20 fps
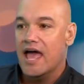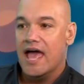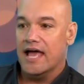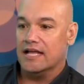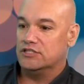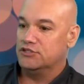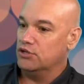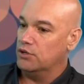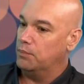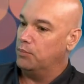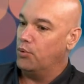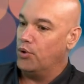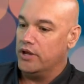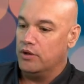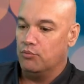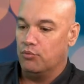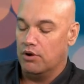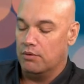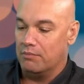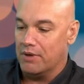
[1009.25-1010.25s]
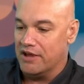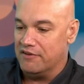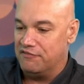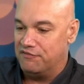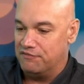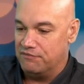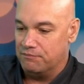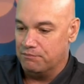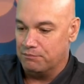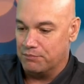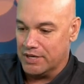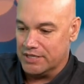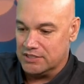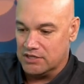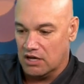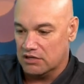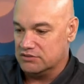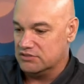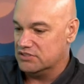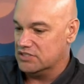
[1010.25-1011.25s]
And to the point where my my
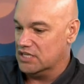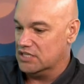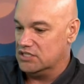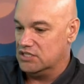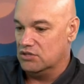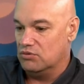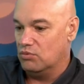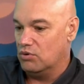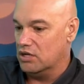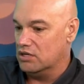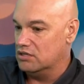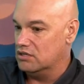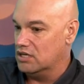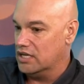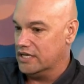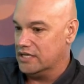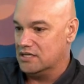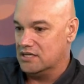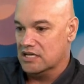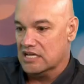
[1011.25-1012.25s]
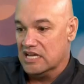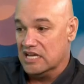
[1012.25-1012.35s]
doctor said, you know what, like